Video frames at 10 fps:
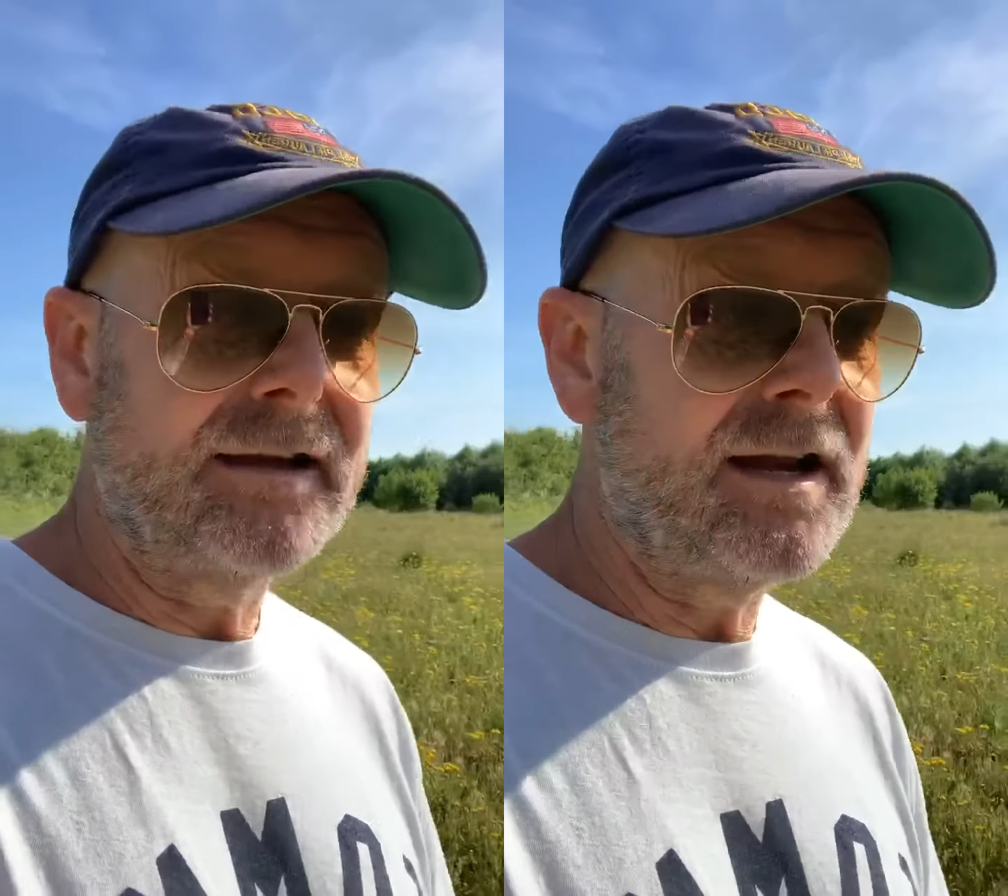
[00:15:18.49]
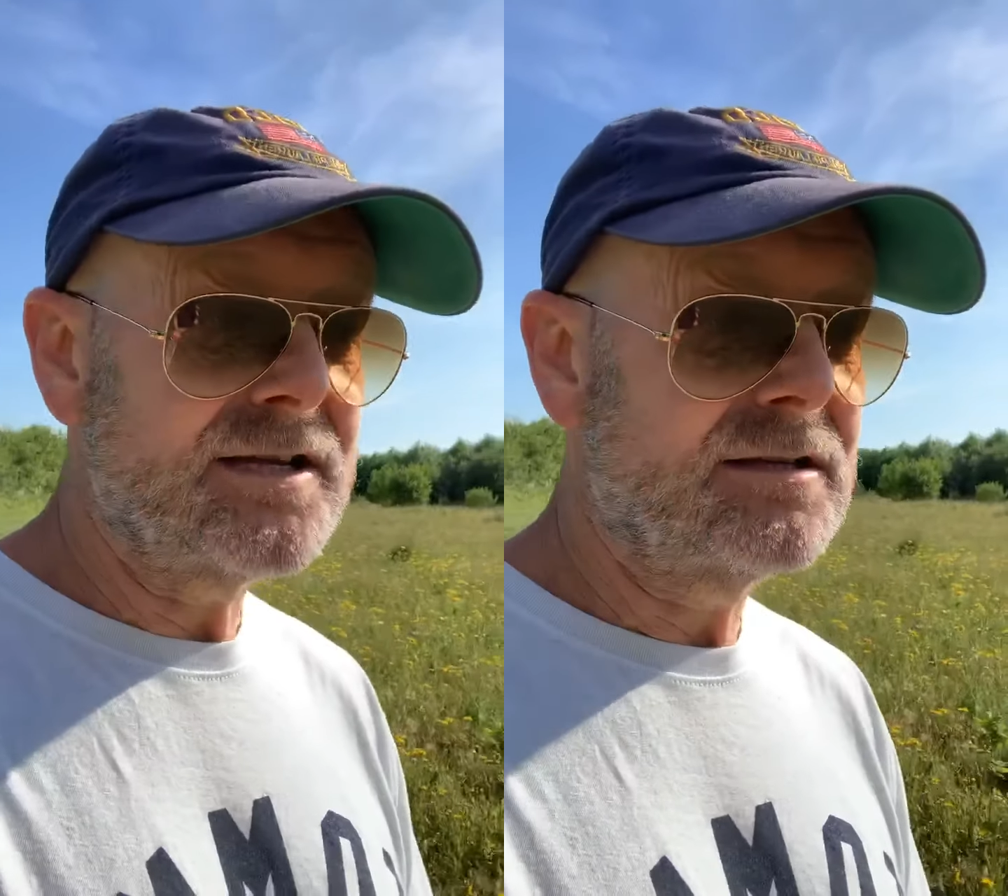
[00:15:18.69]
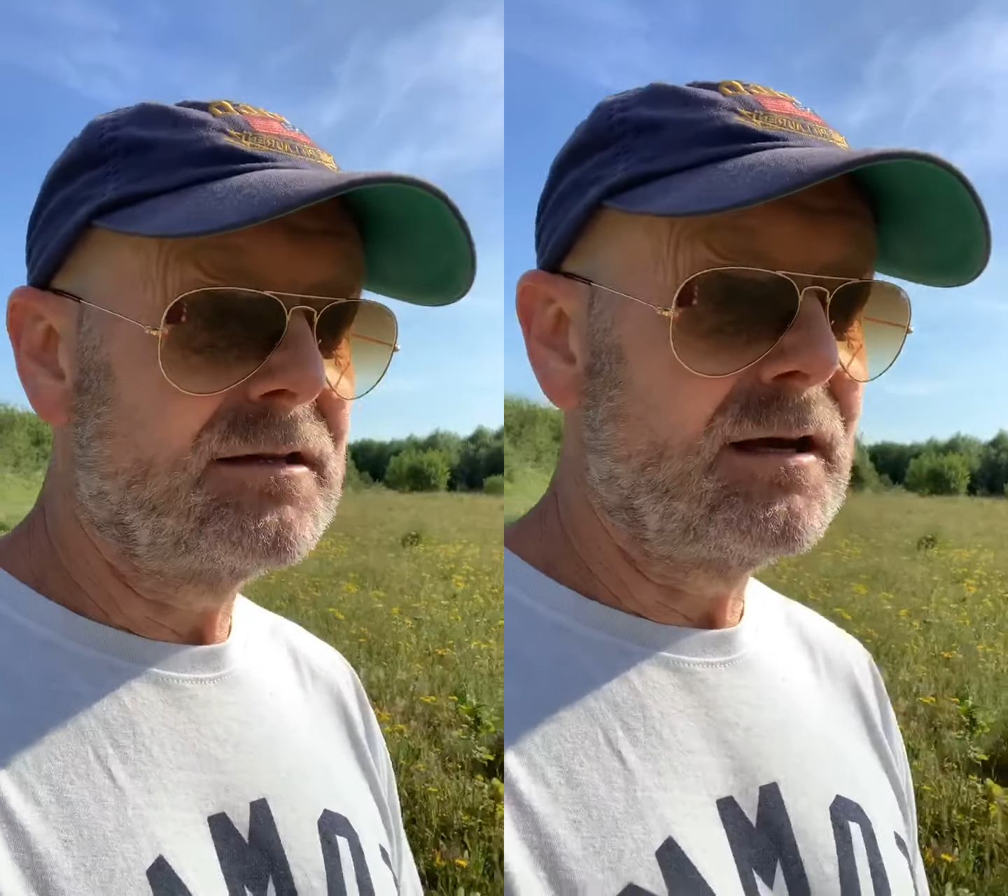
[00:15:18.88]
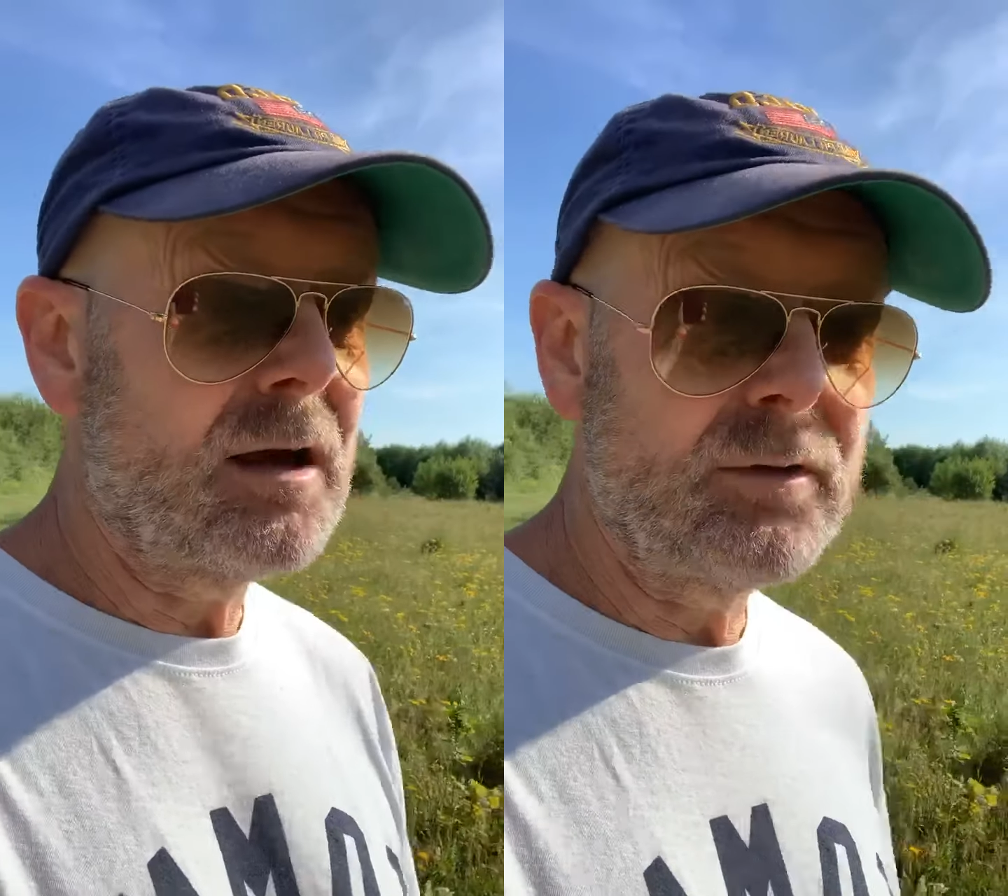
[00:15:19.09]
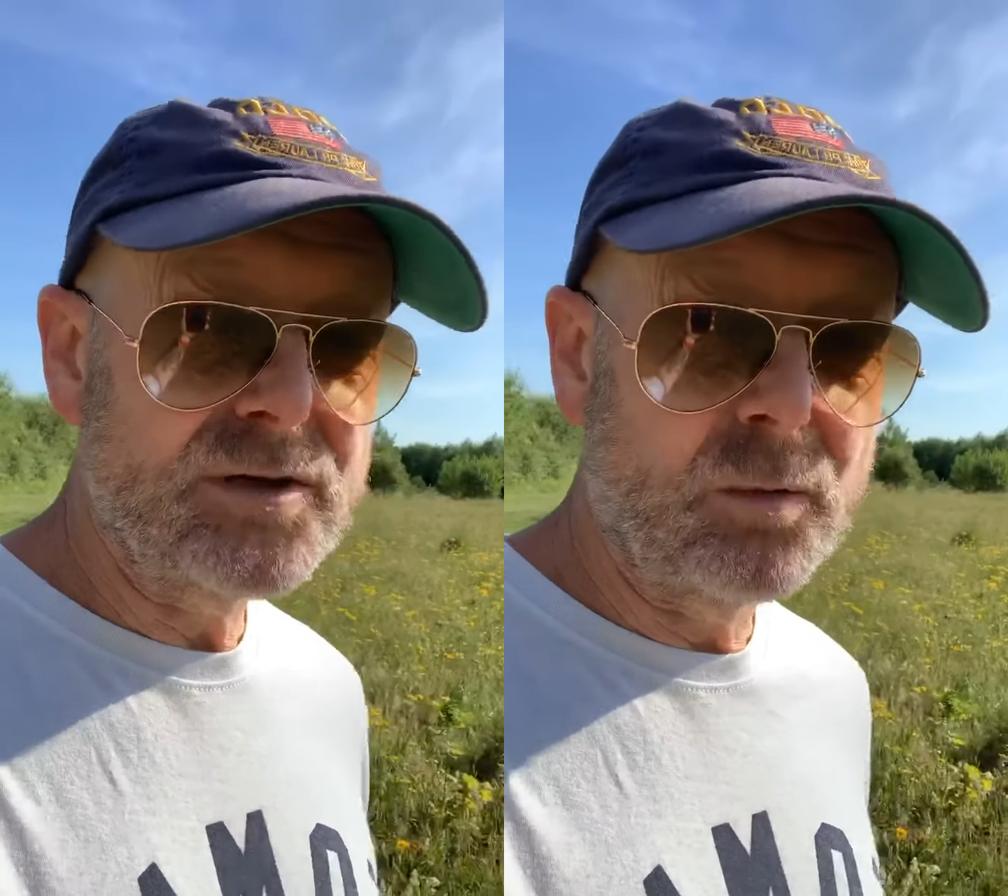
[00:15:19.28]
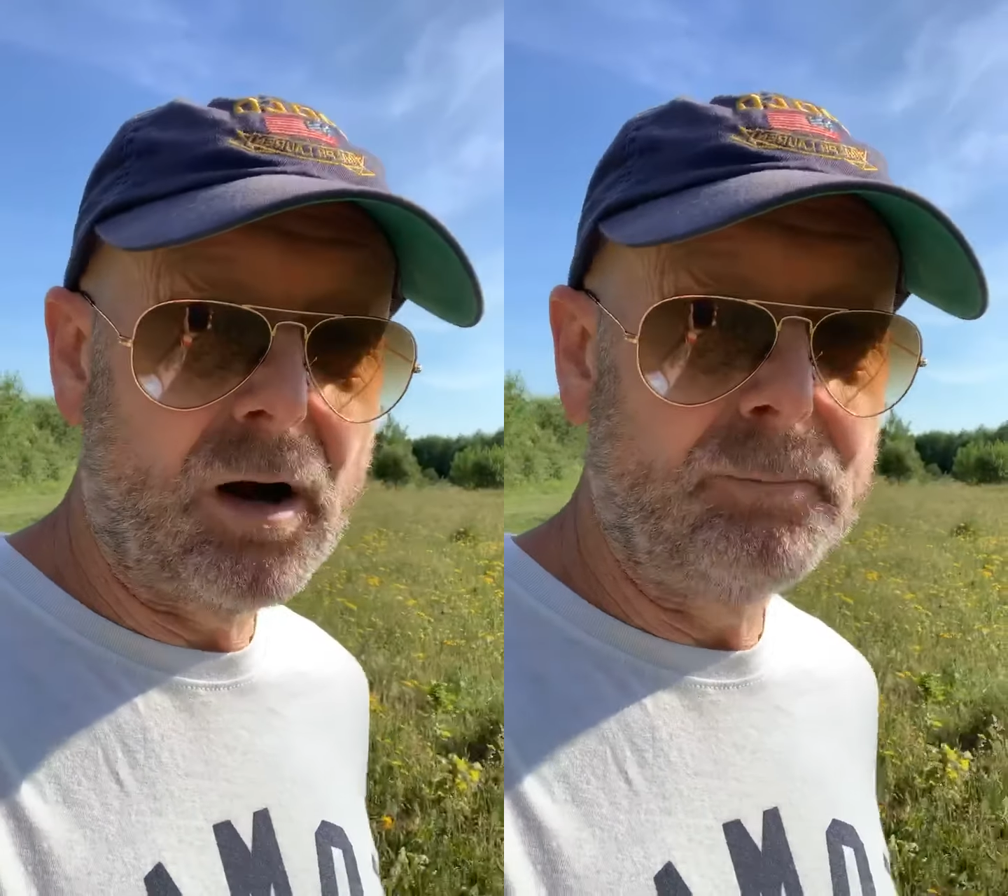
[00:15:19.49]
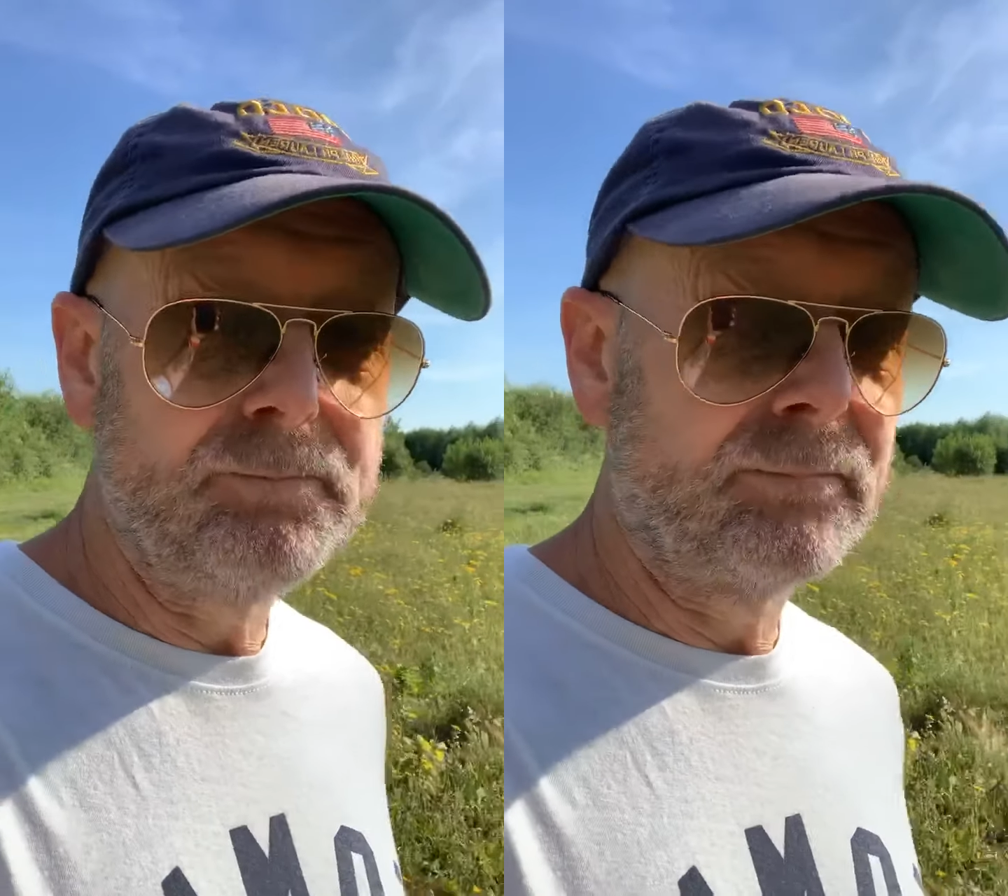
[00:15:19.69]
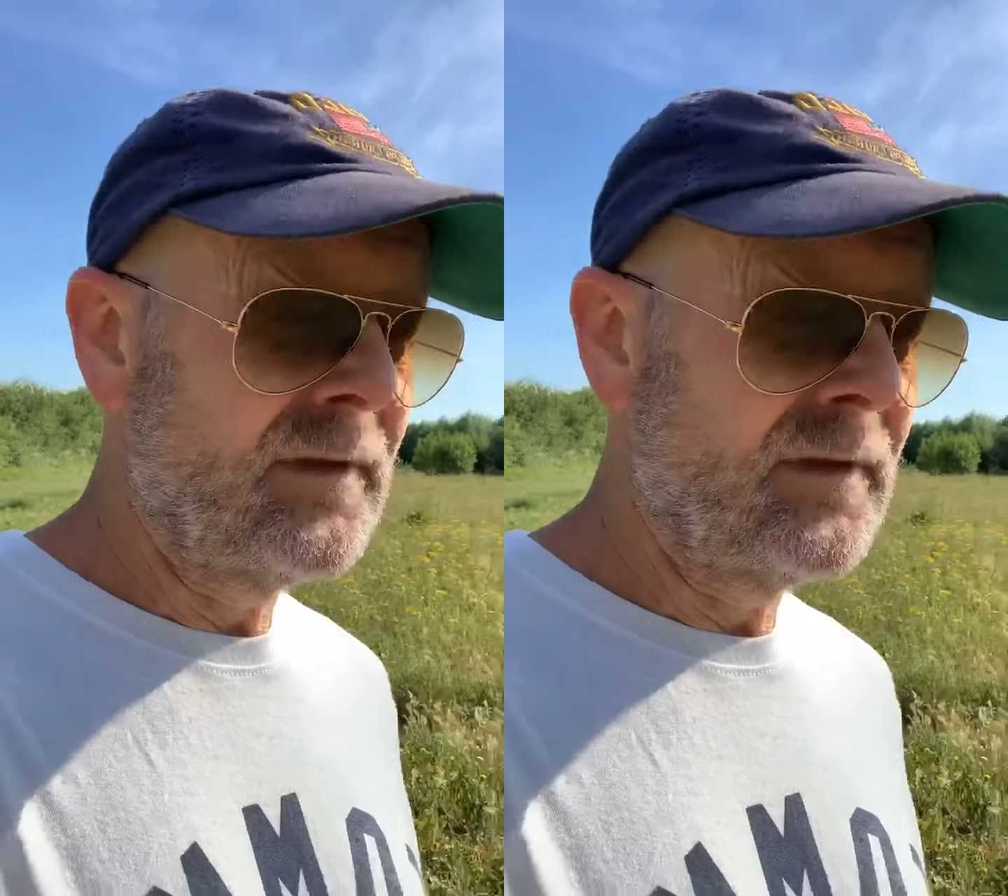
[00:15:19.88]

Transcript: less than the lowest one